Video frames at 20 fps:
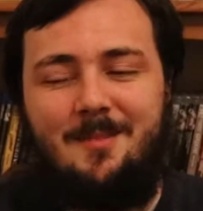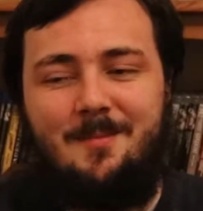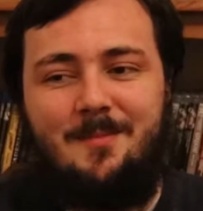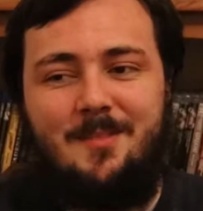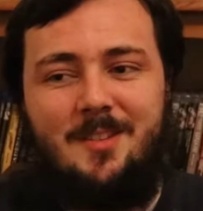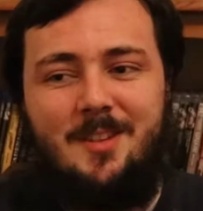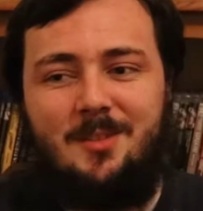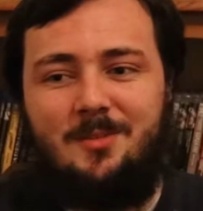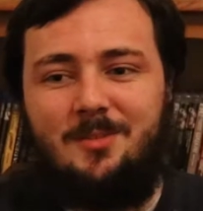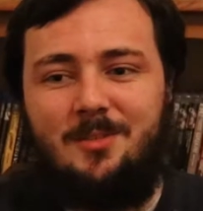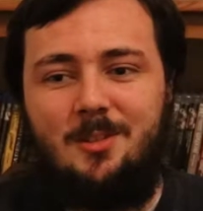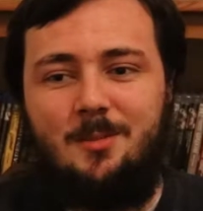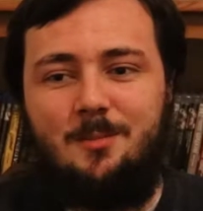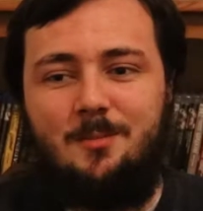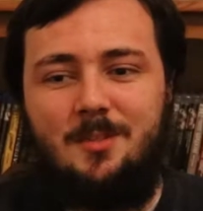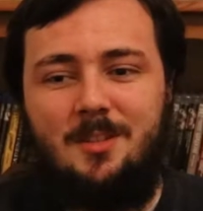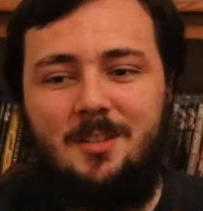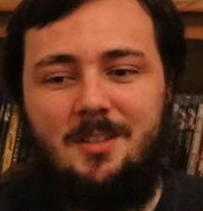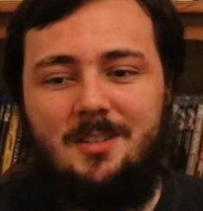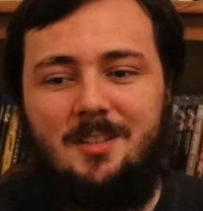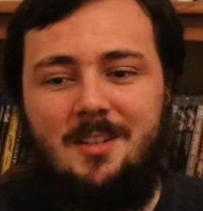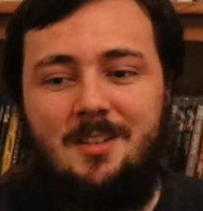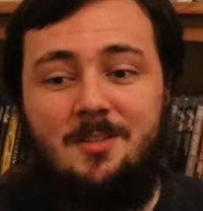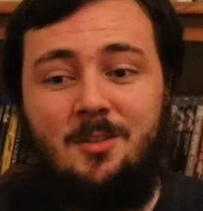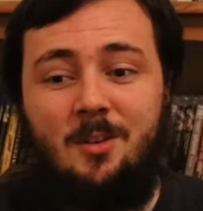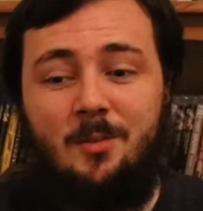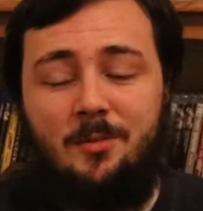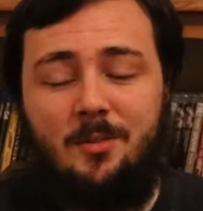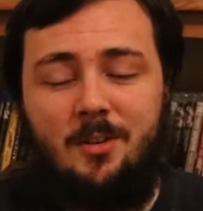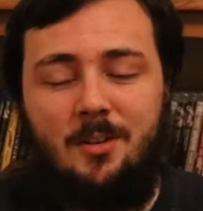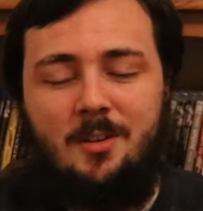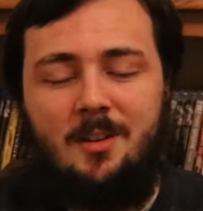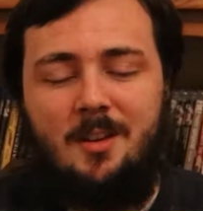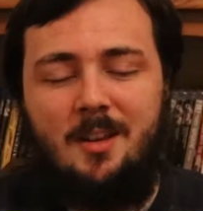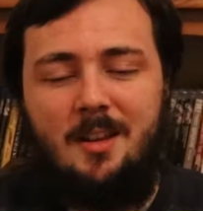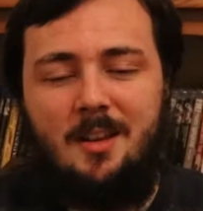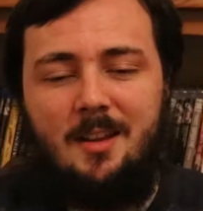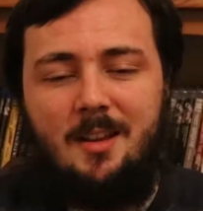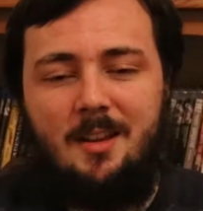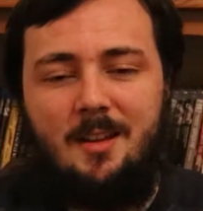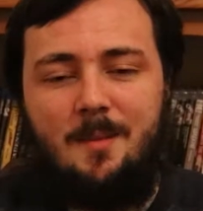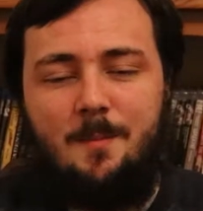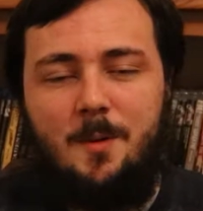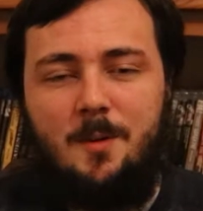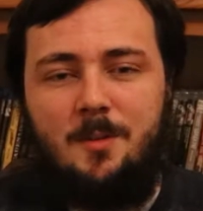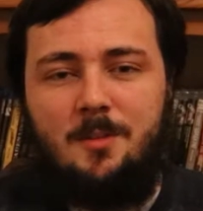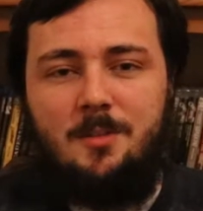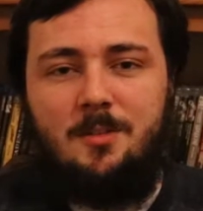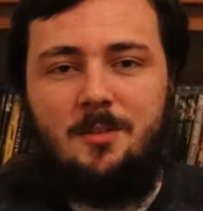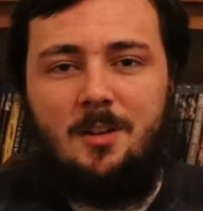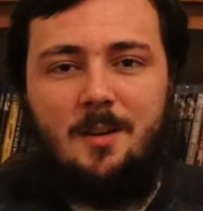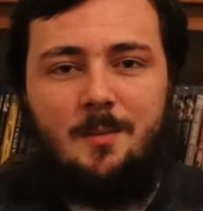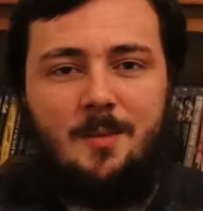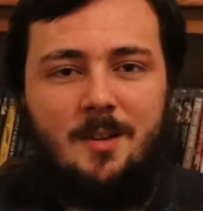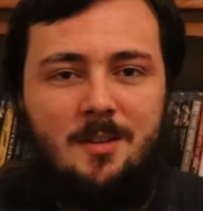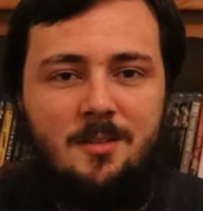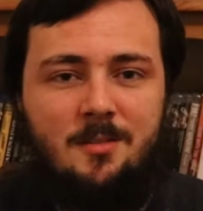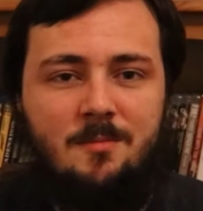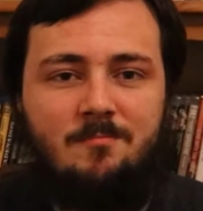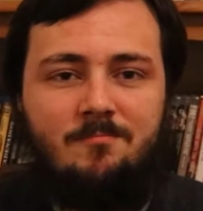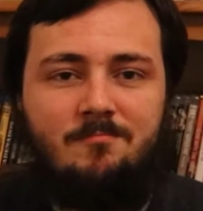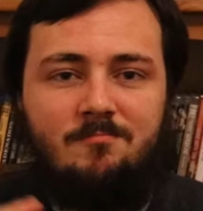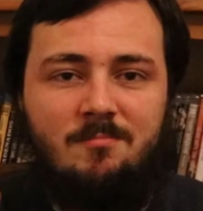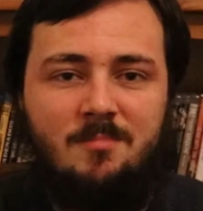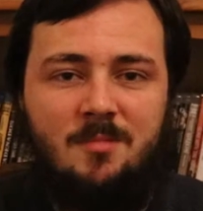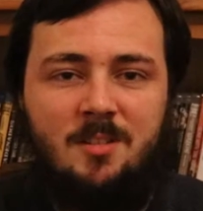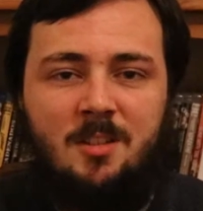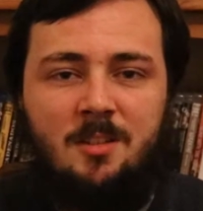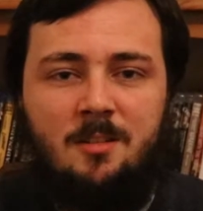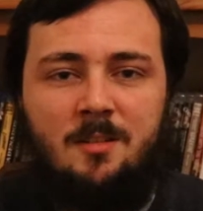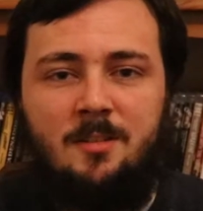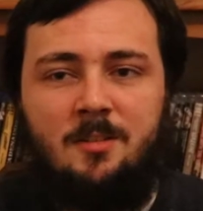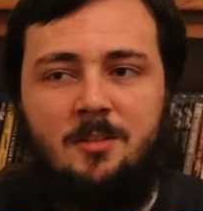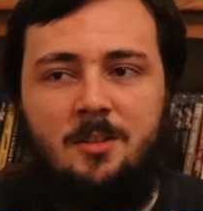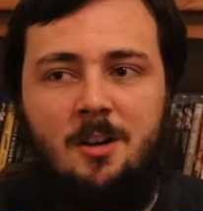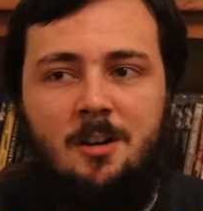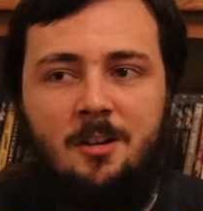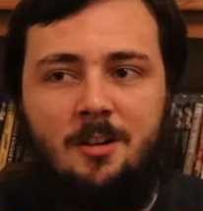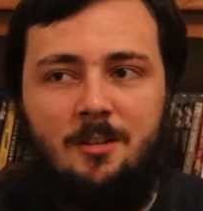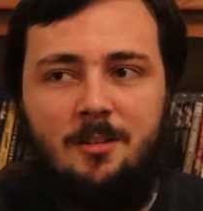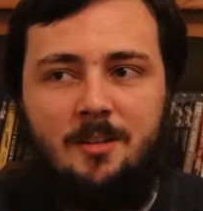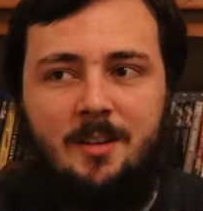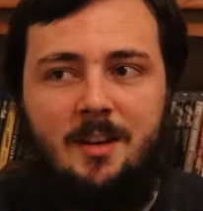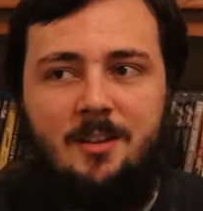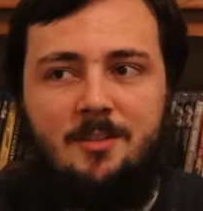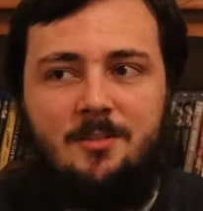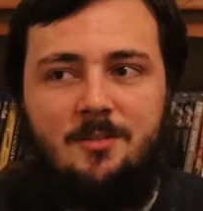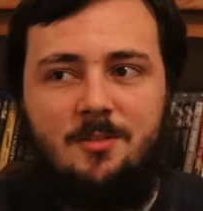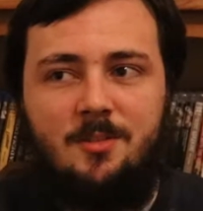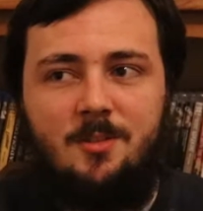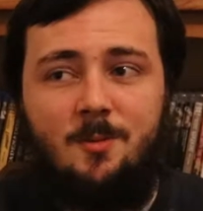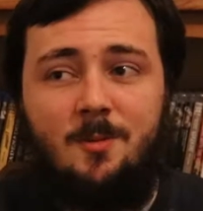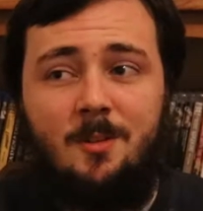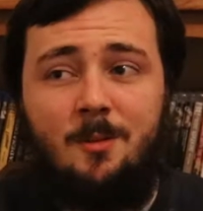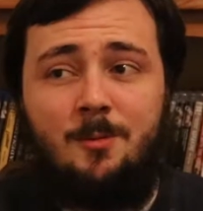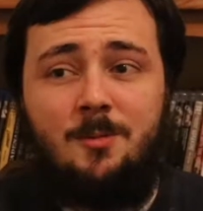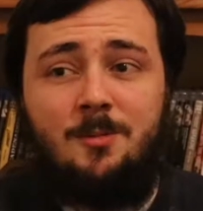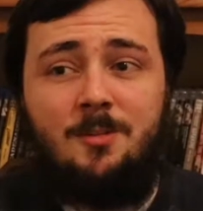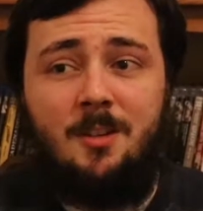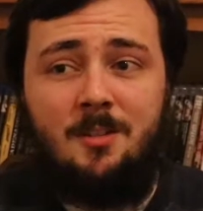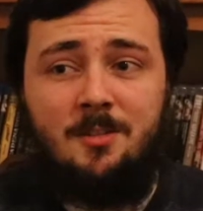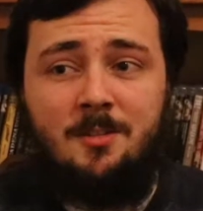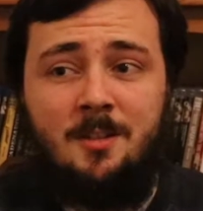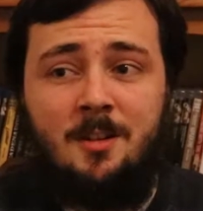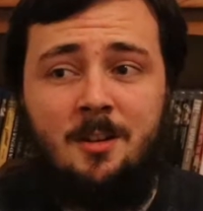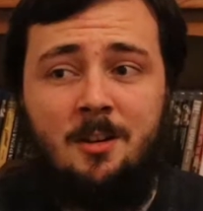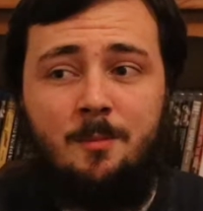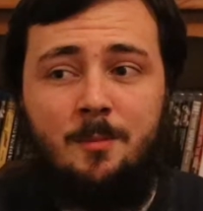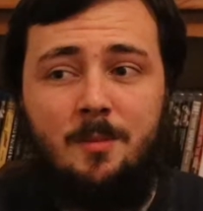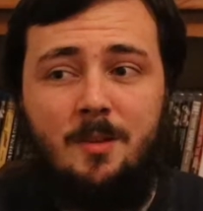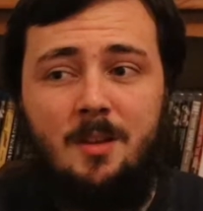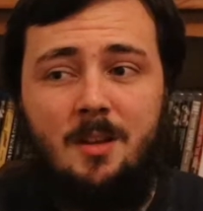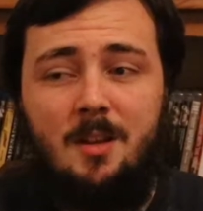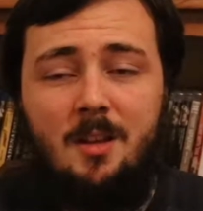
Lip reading: This film is not fun. Most of the time, it is in dark locations as well, which doesn't help